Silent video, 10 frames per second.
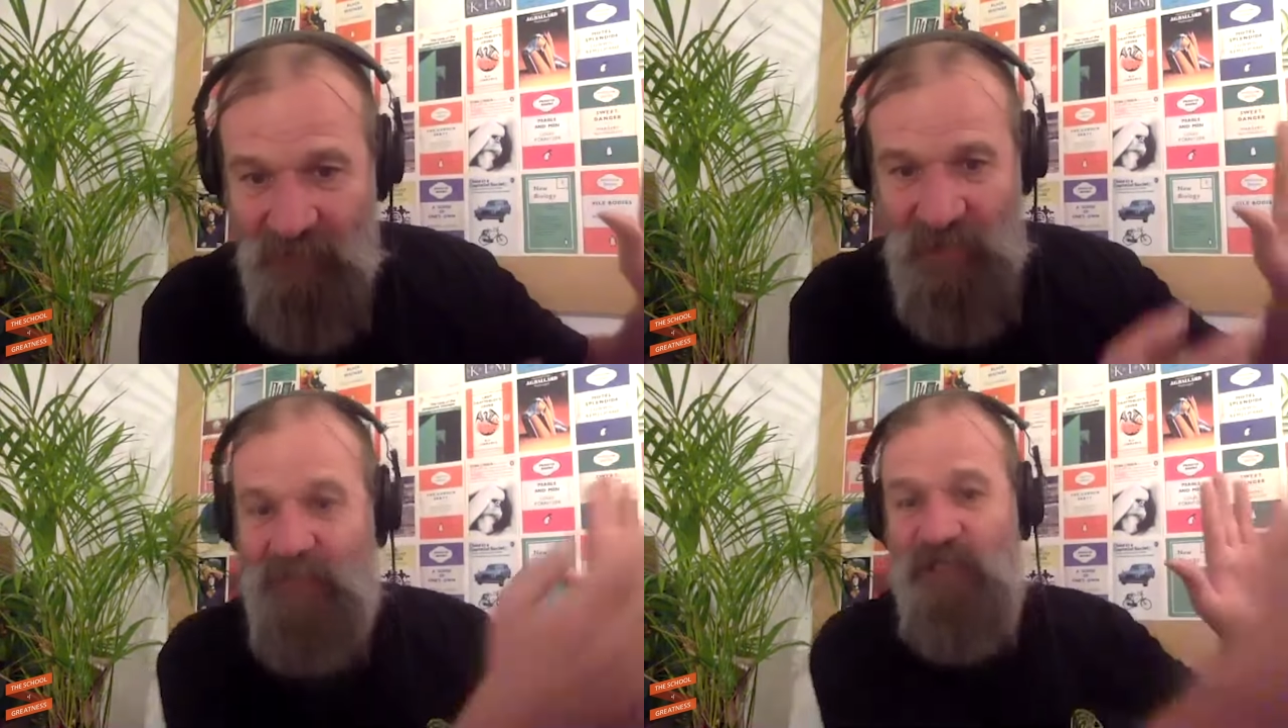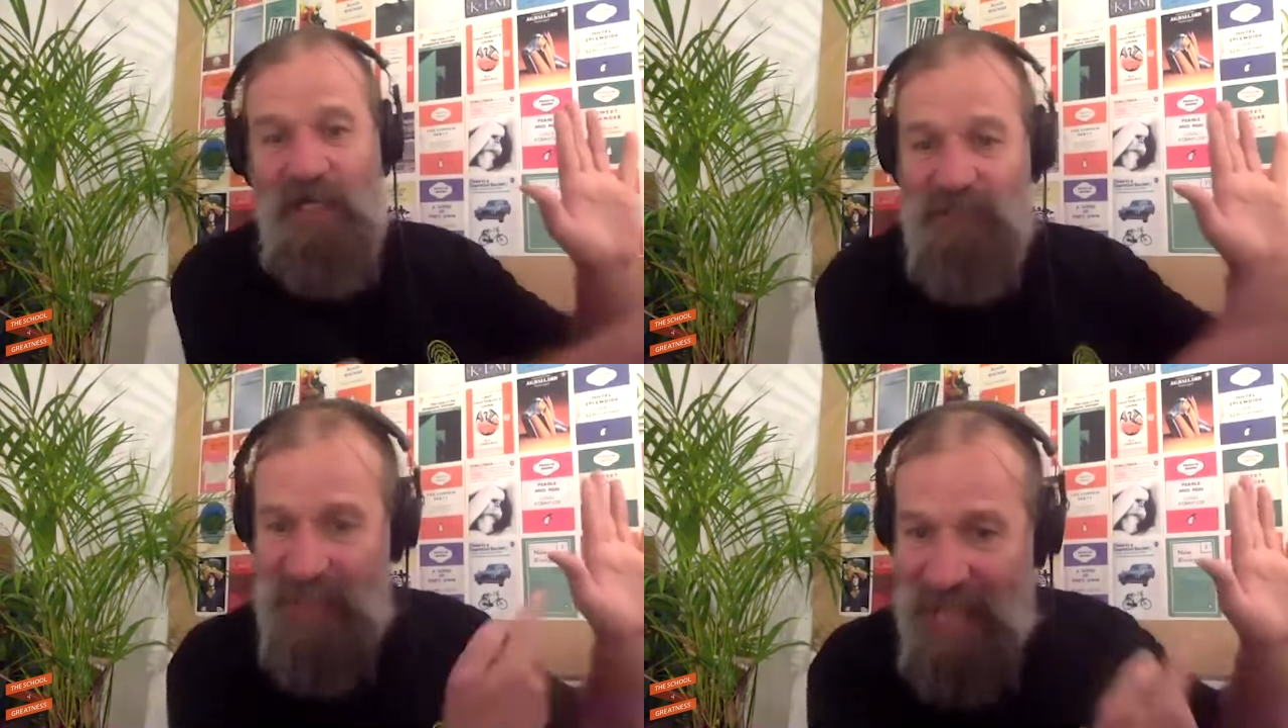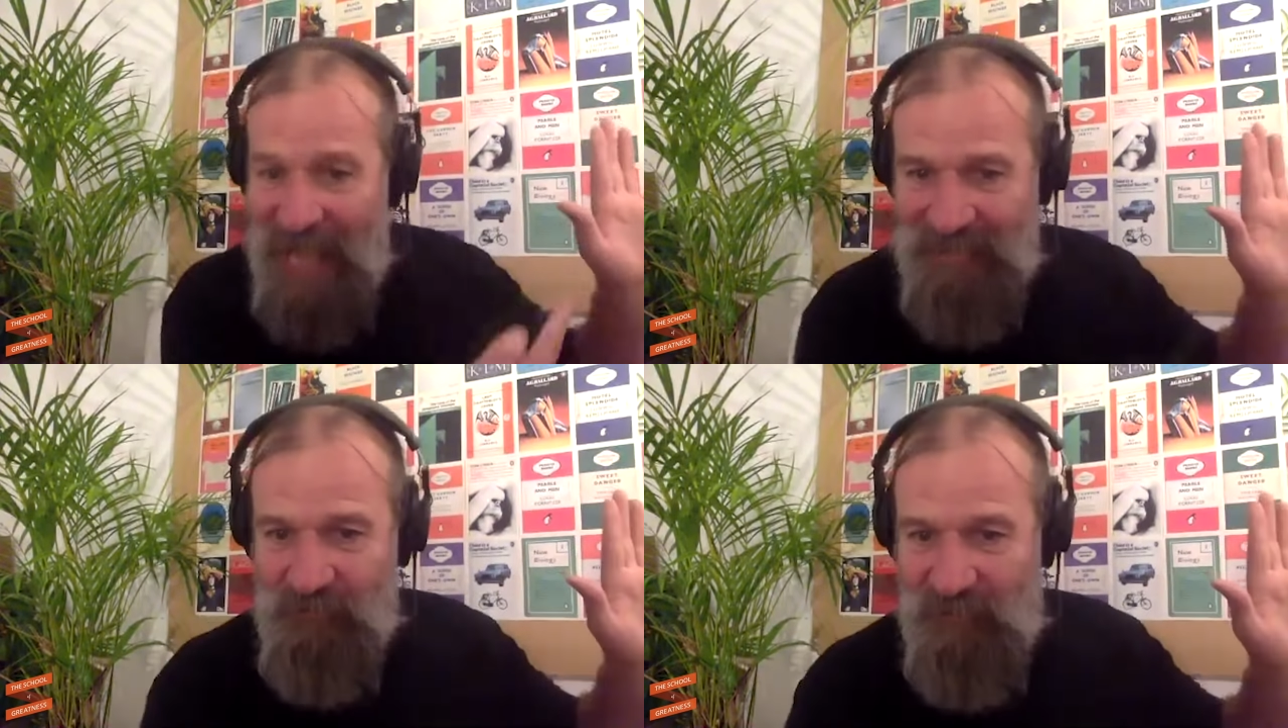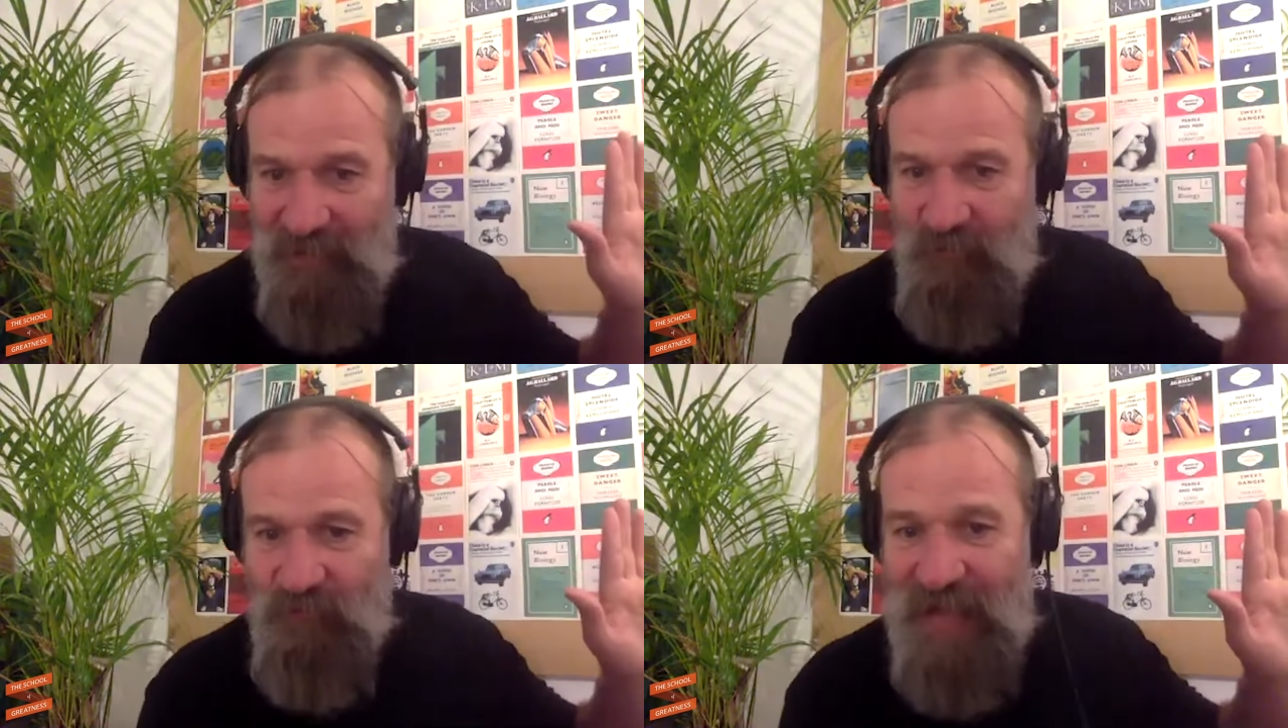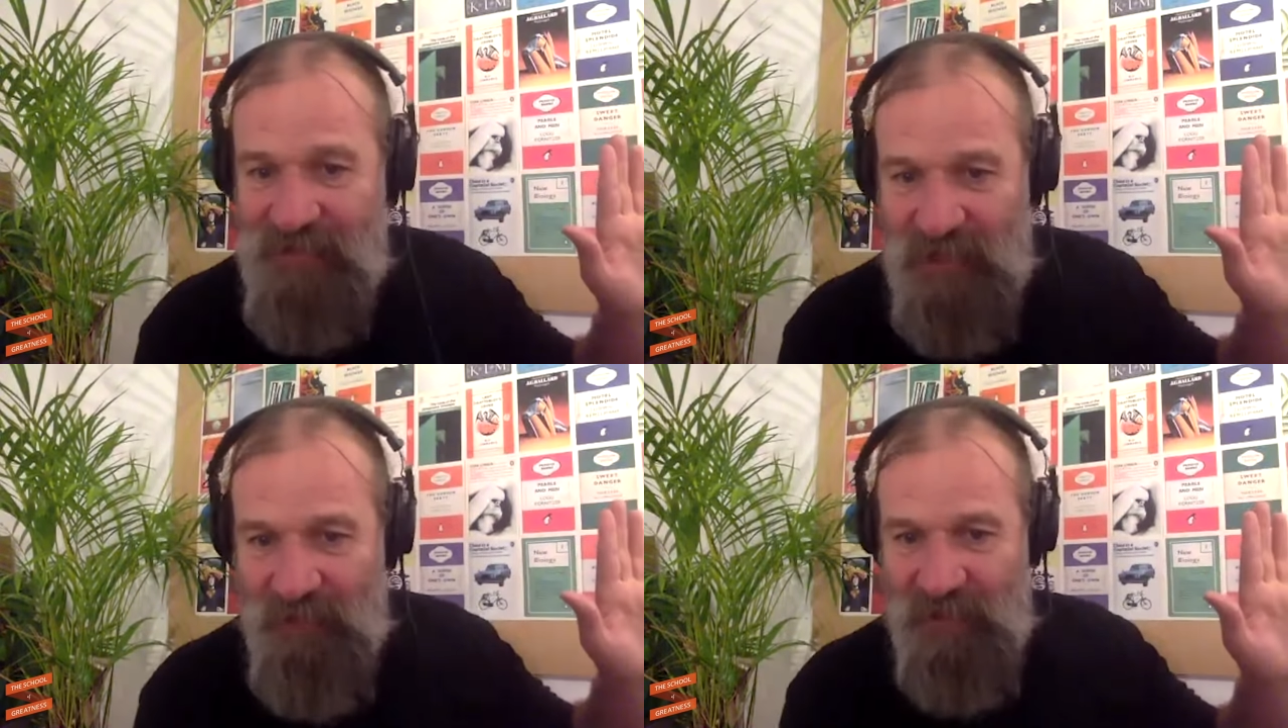They just asked me
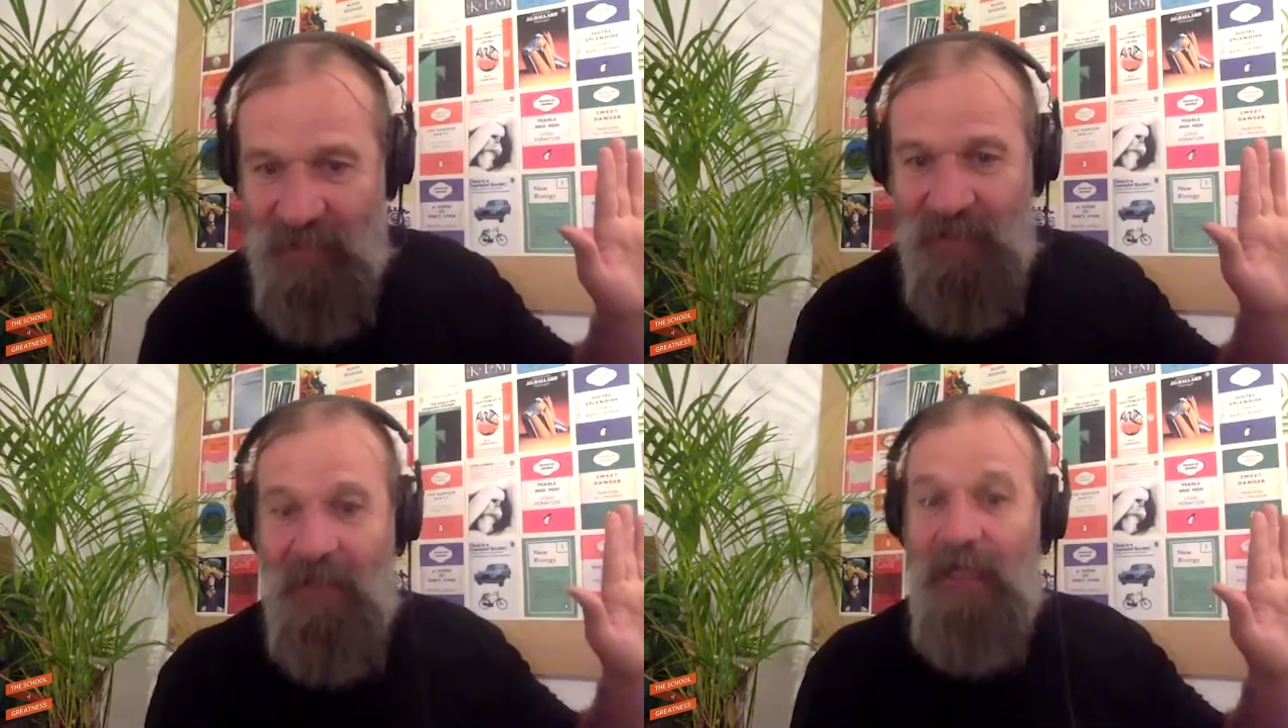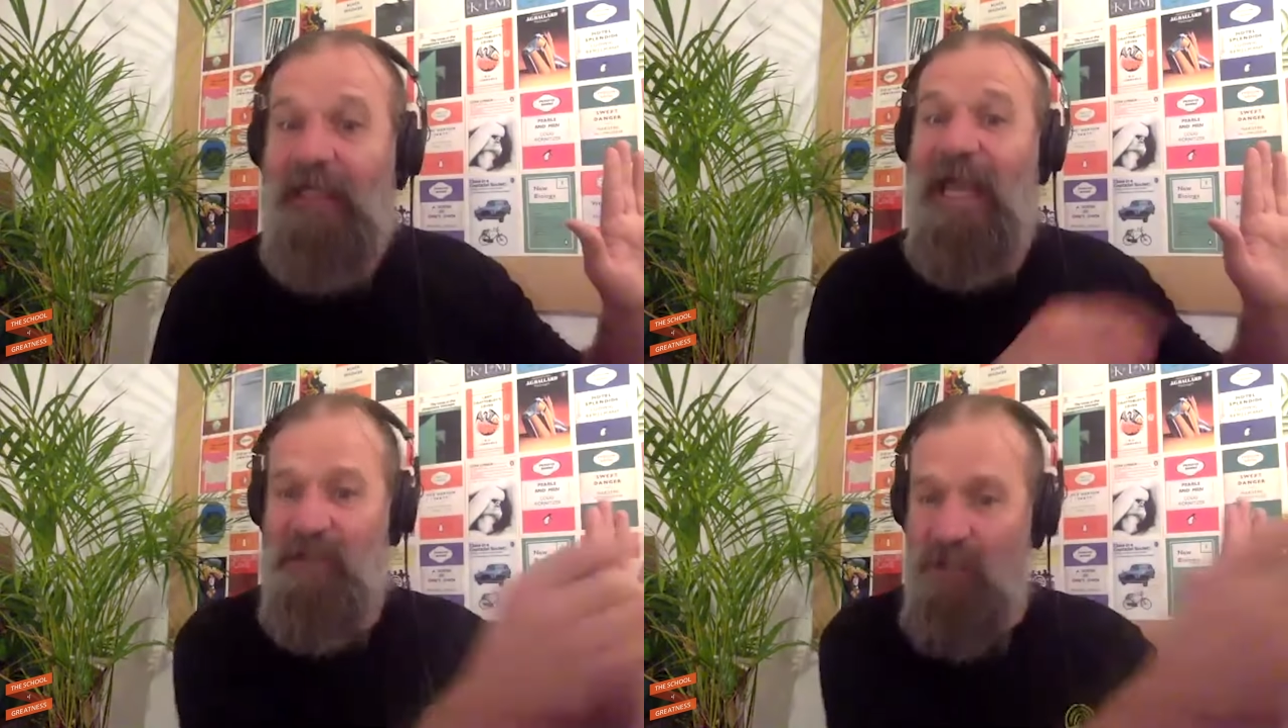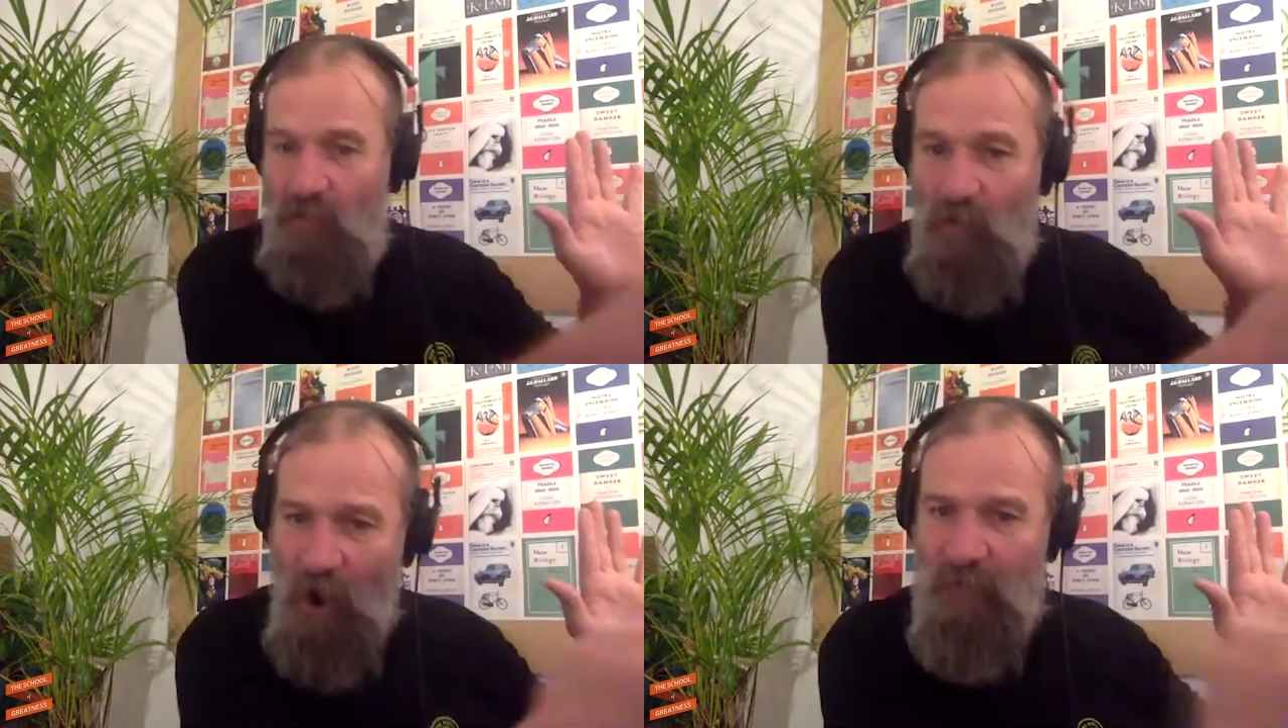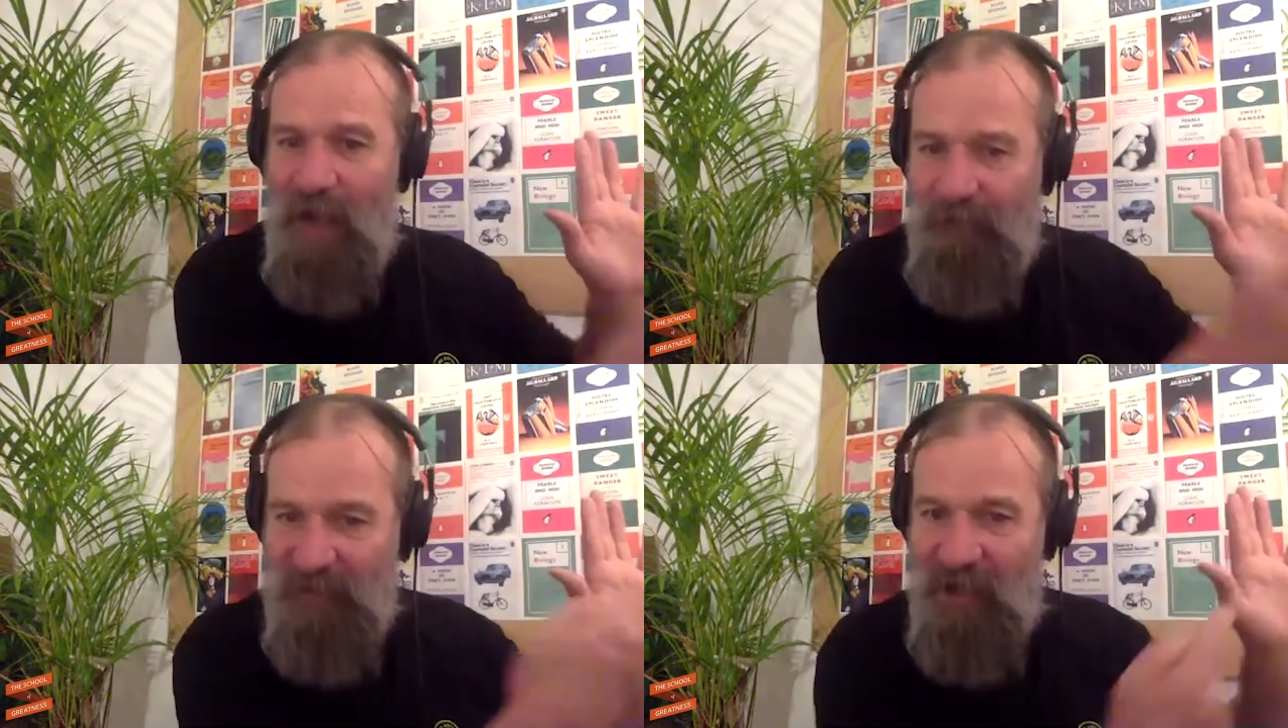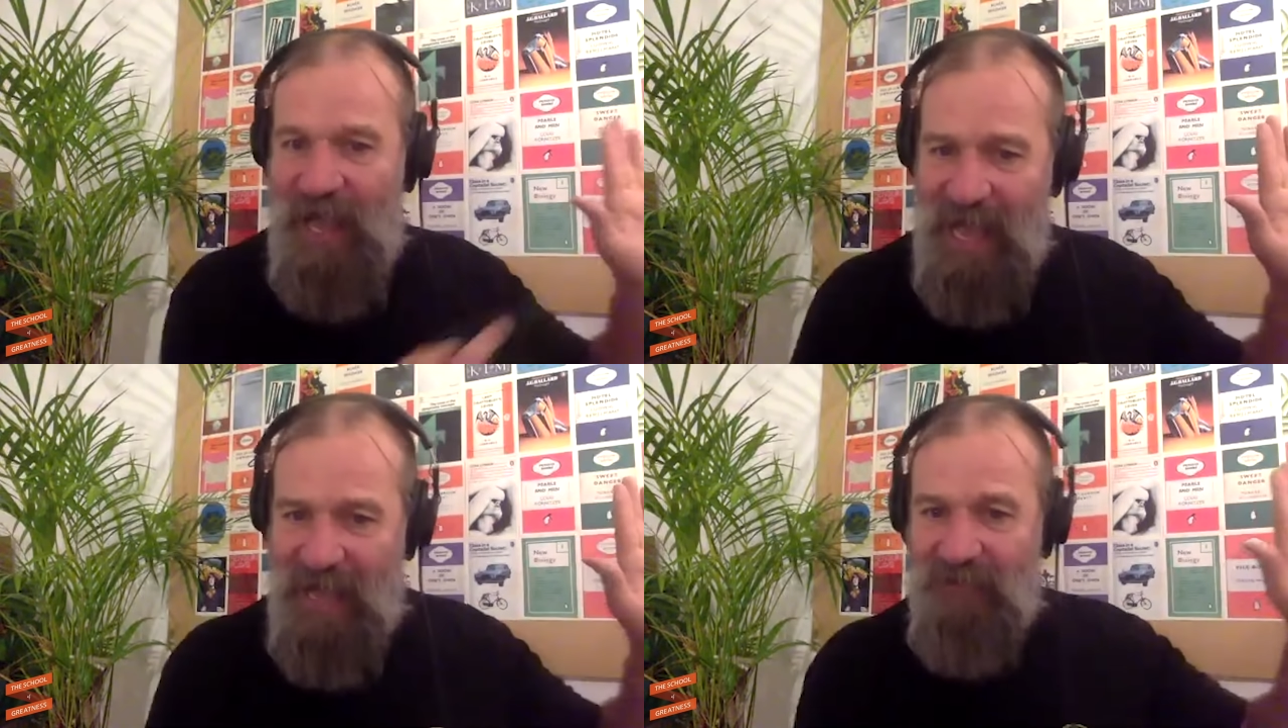randomly, can you warm up your
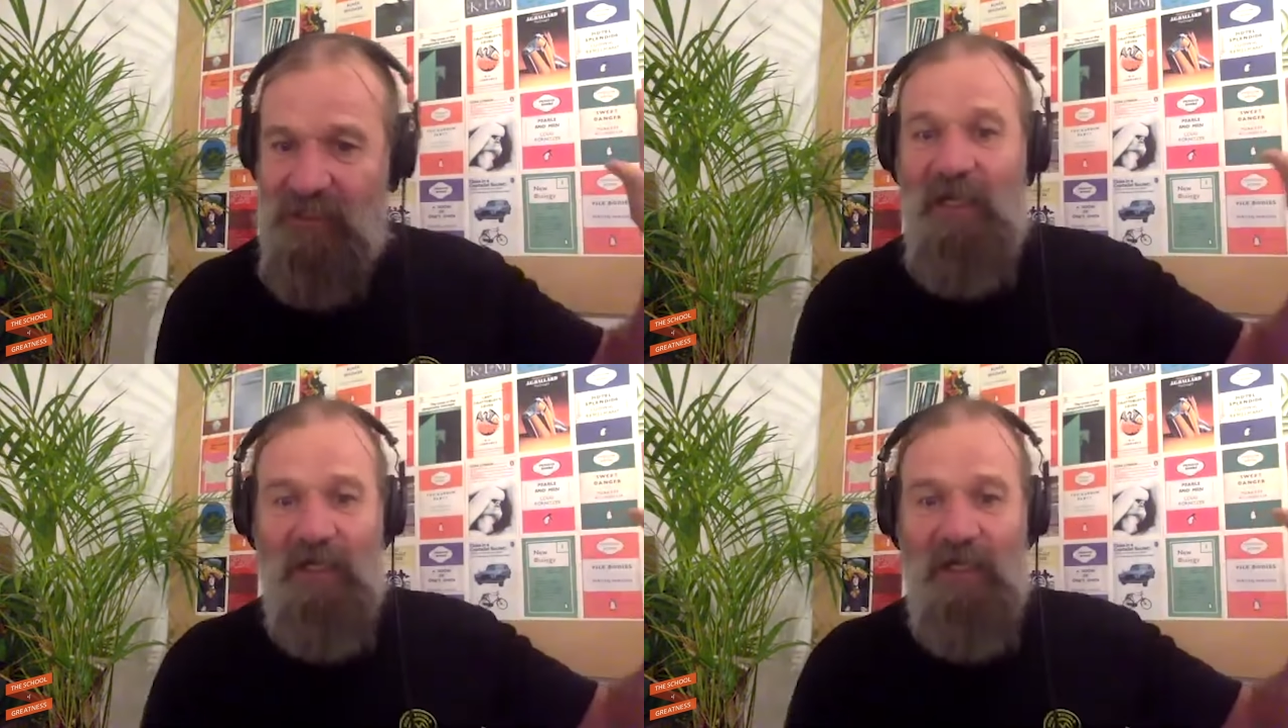hand